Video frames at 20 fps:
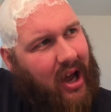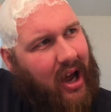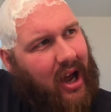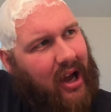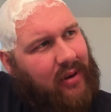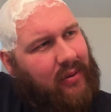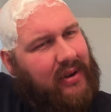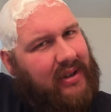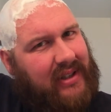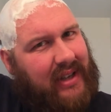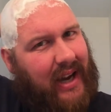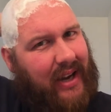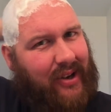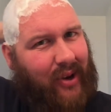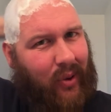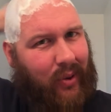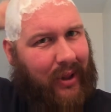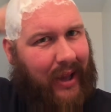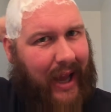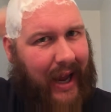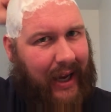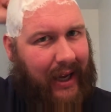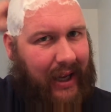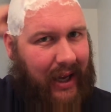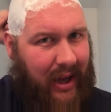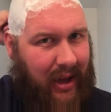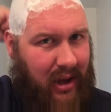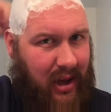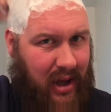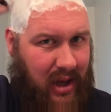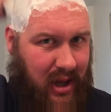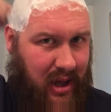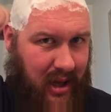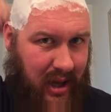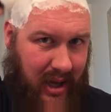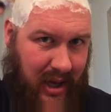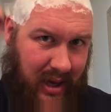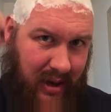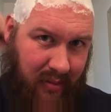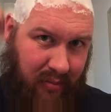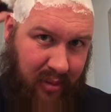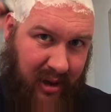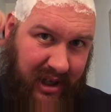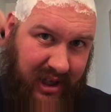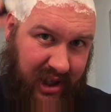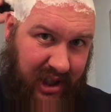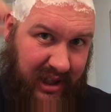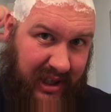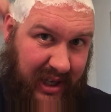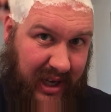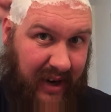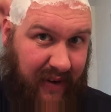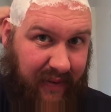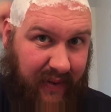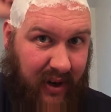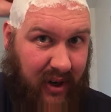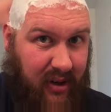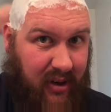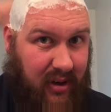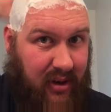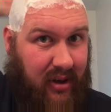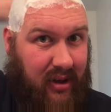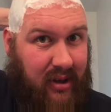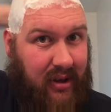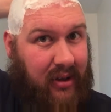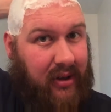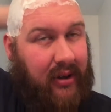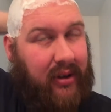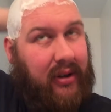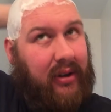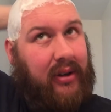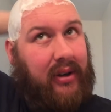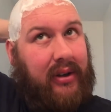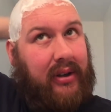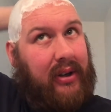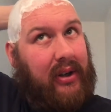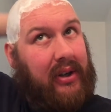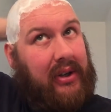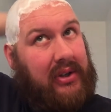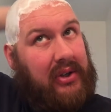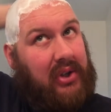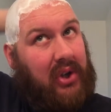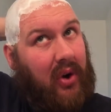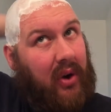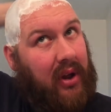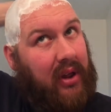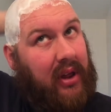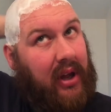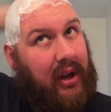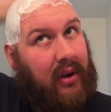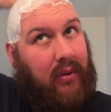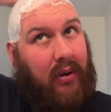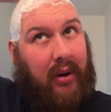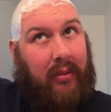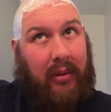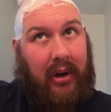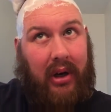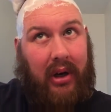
I don't want to say I don't like it, but it's just different. So I think what I'm